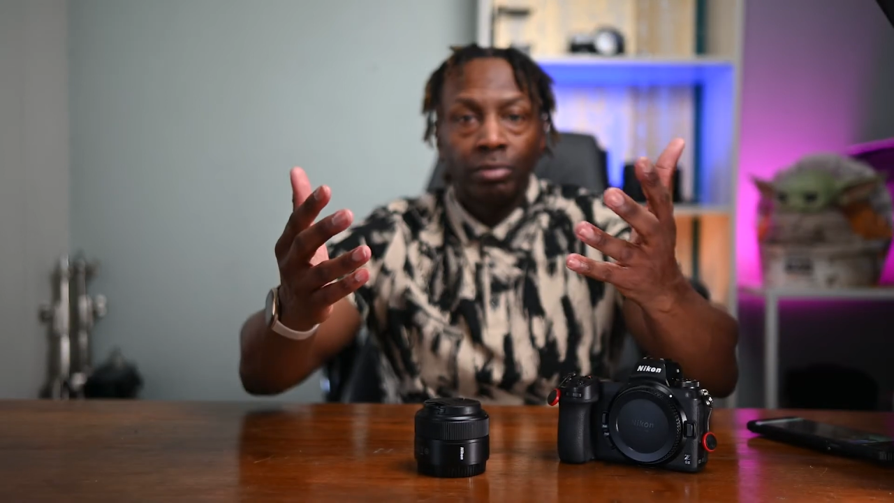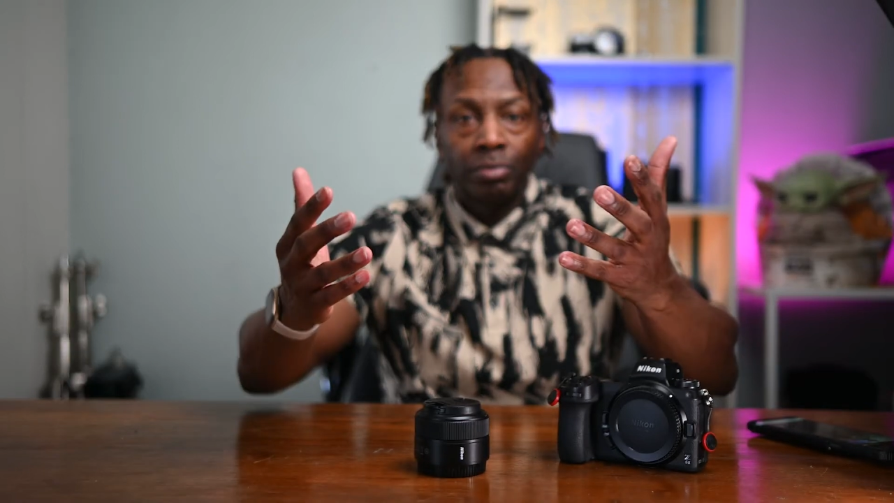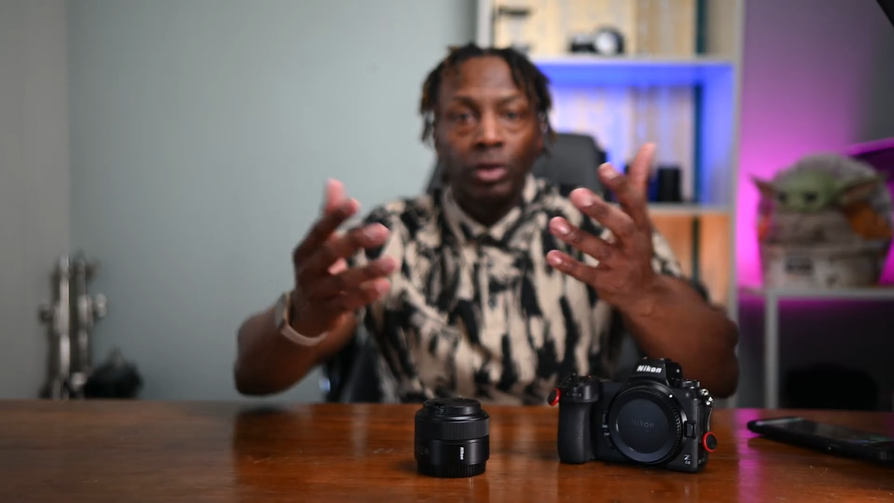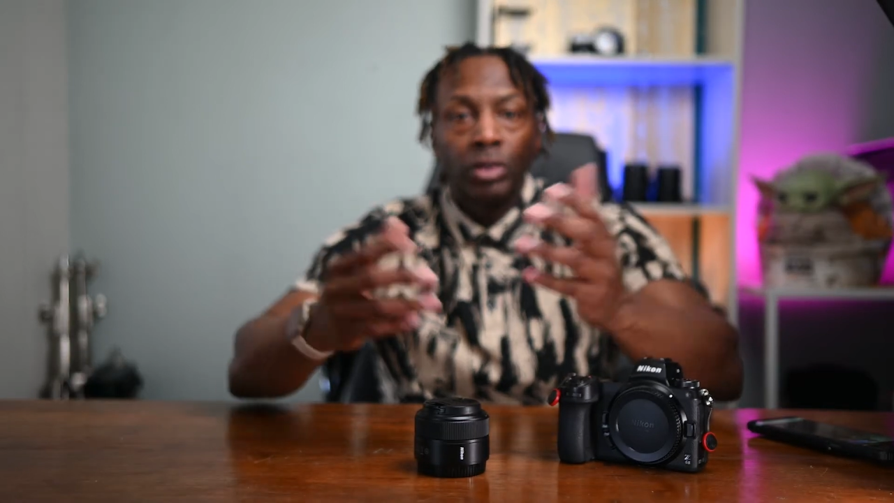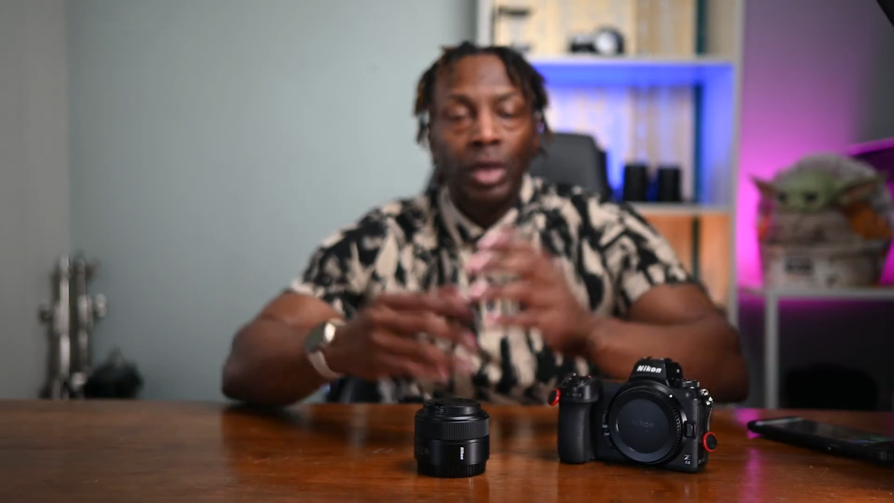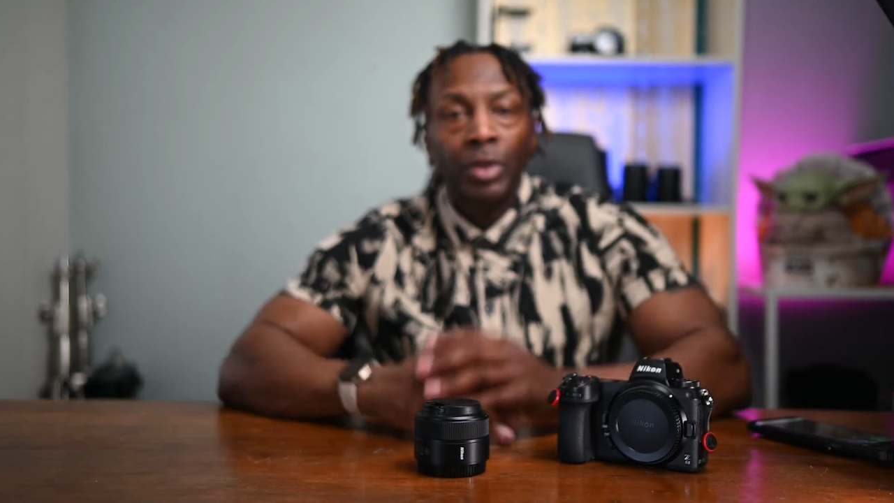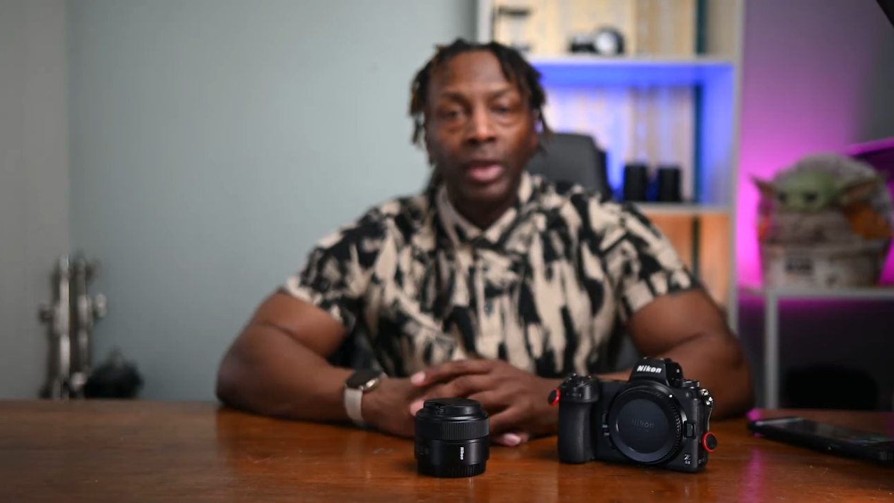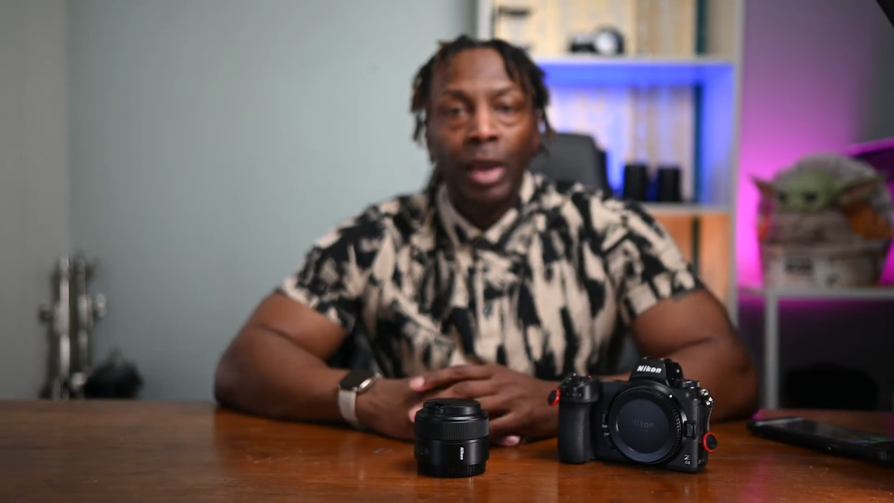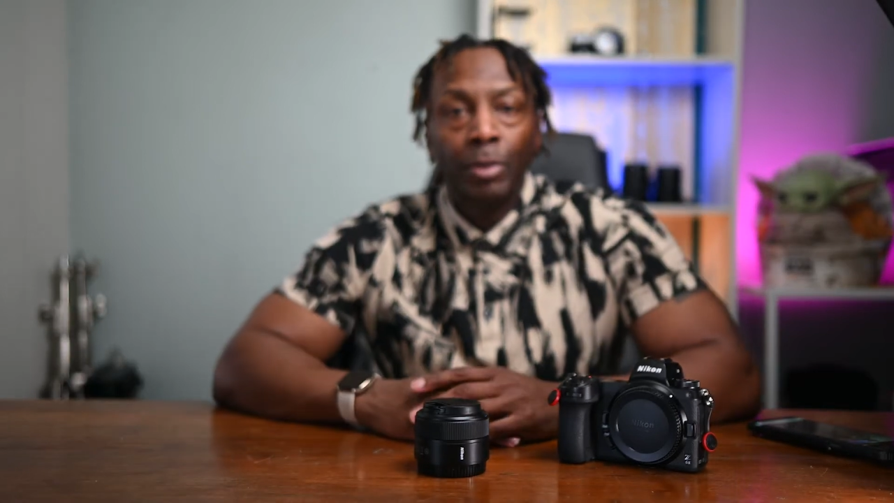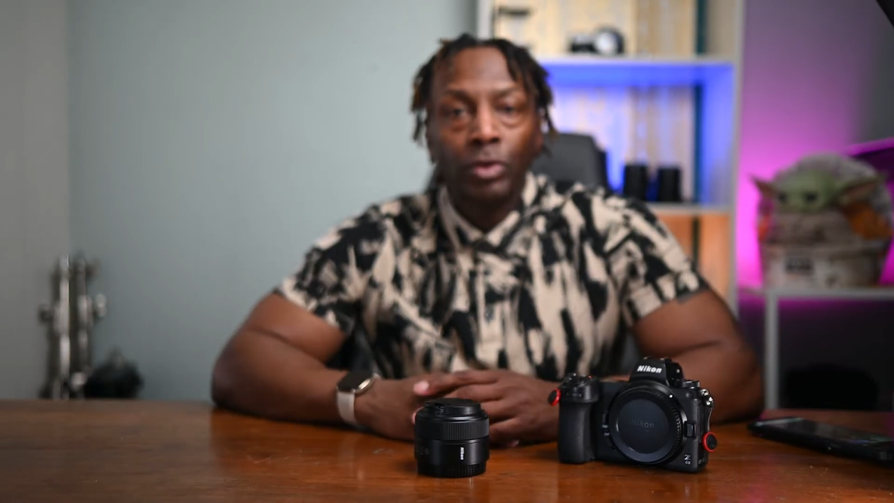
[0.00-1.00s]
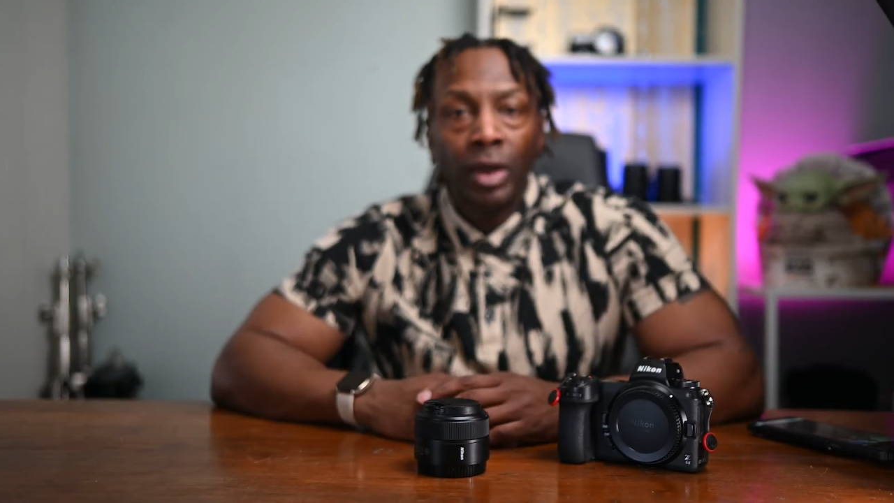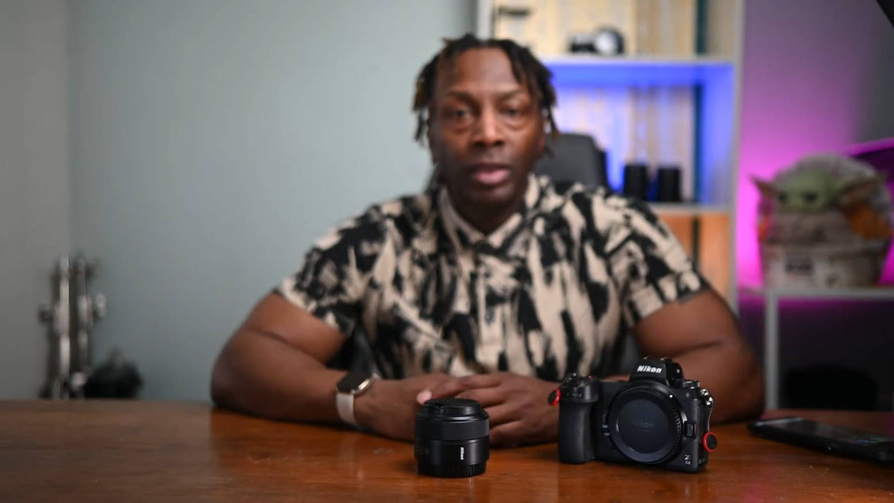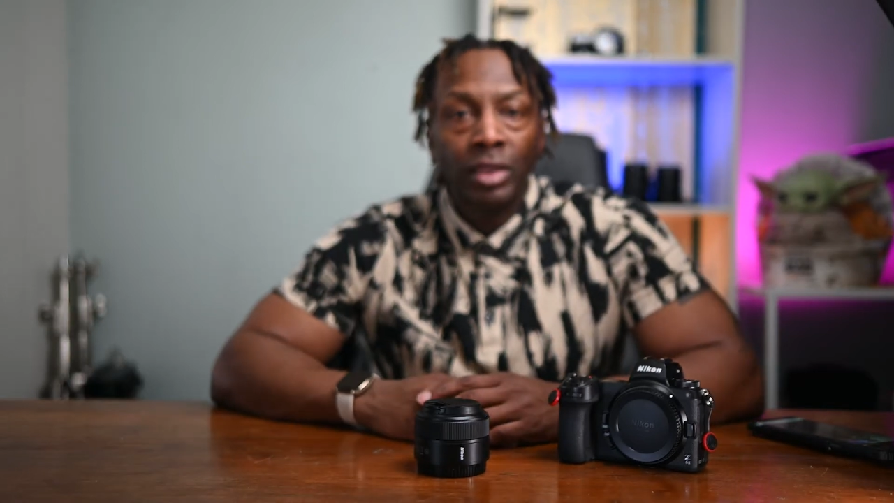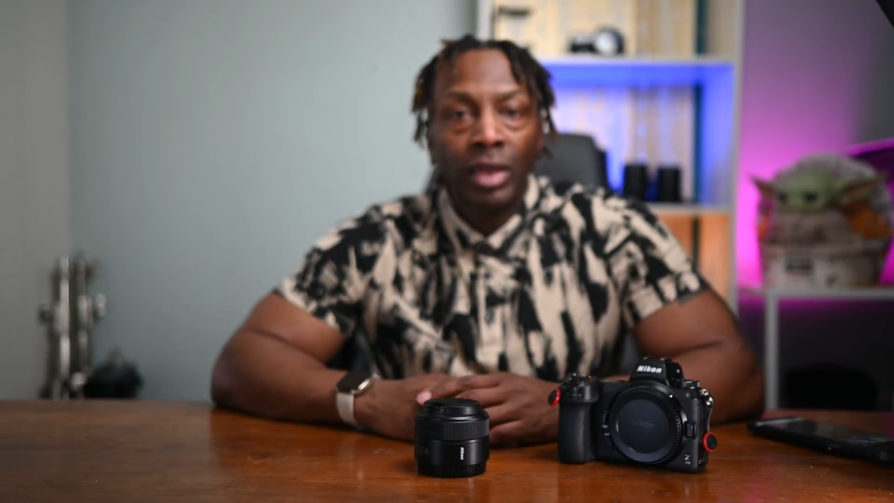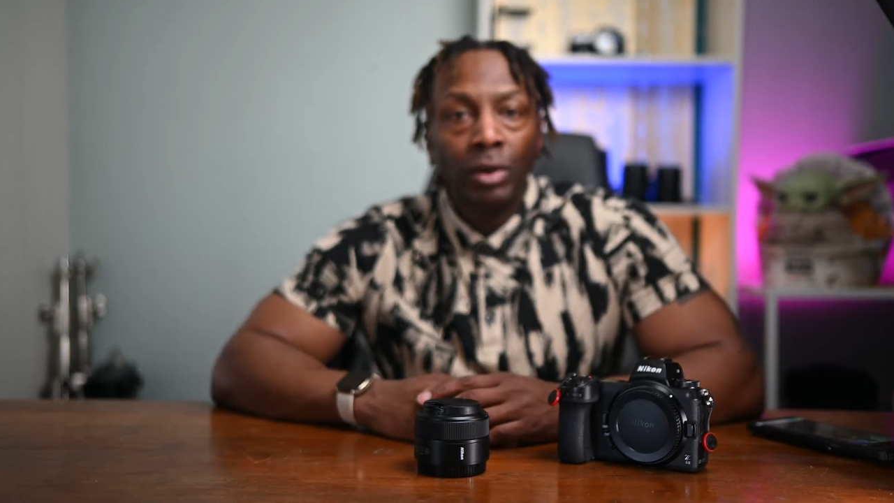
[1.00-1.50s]
put on top of the camera so I can
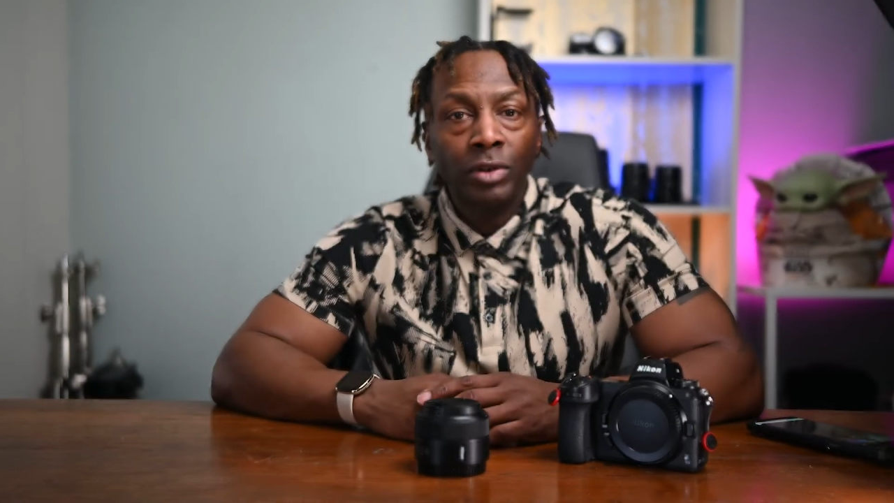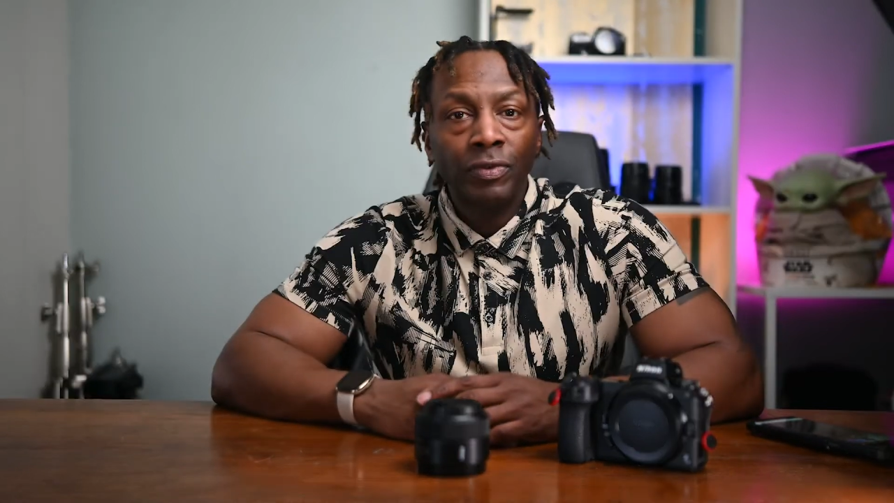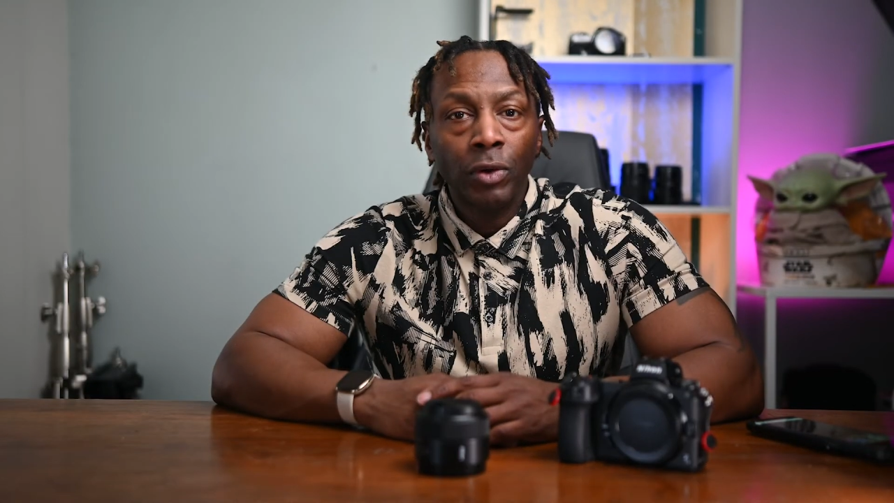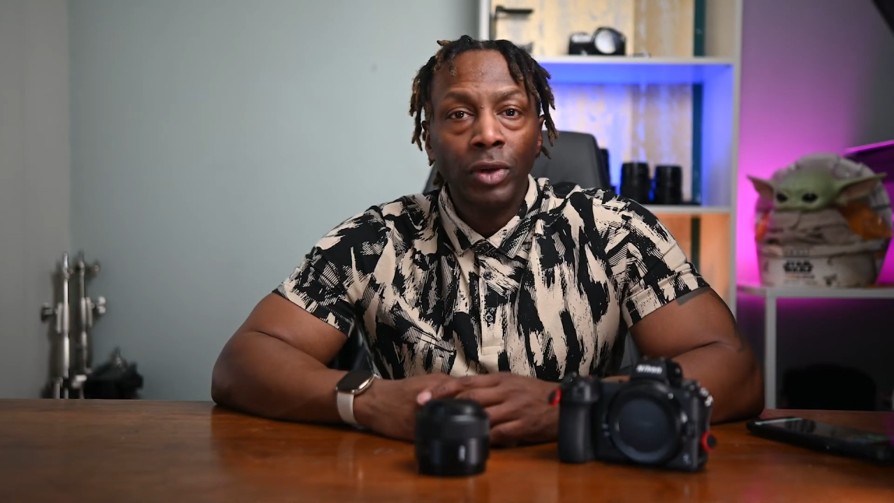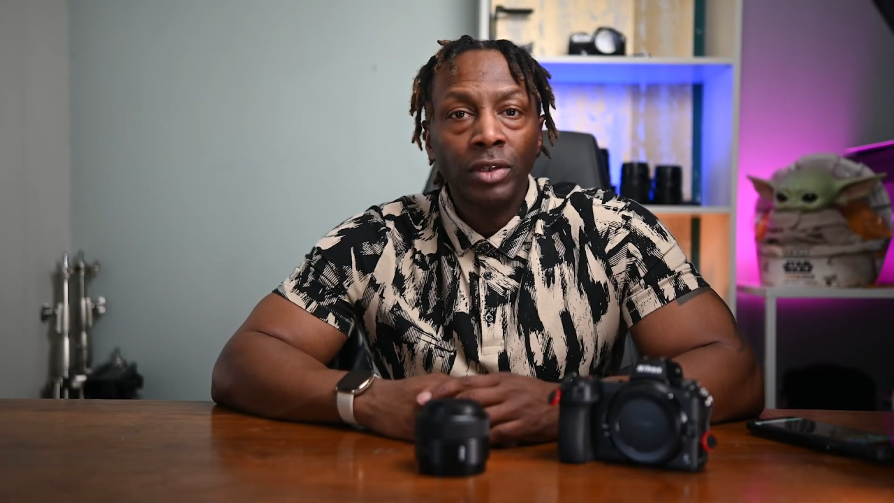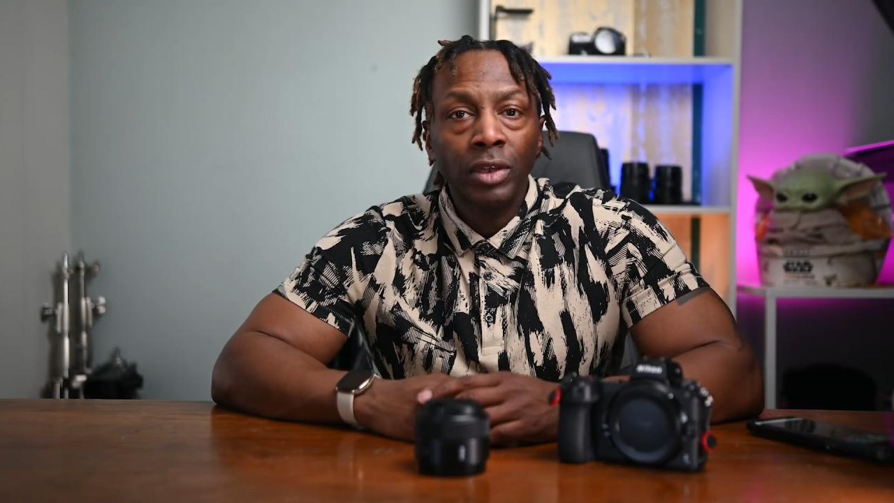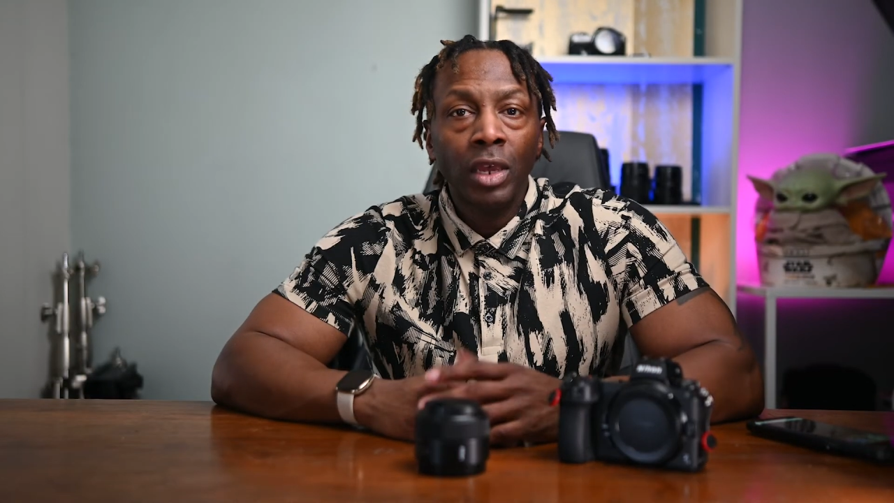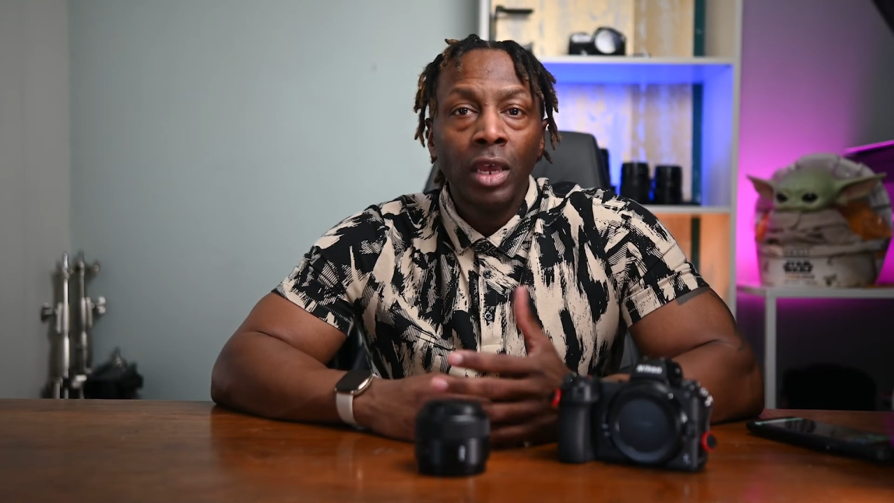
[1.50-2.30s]
see that I was in focus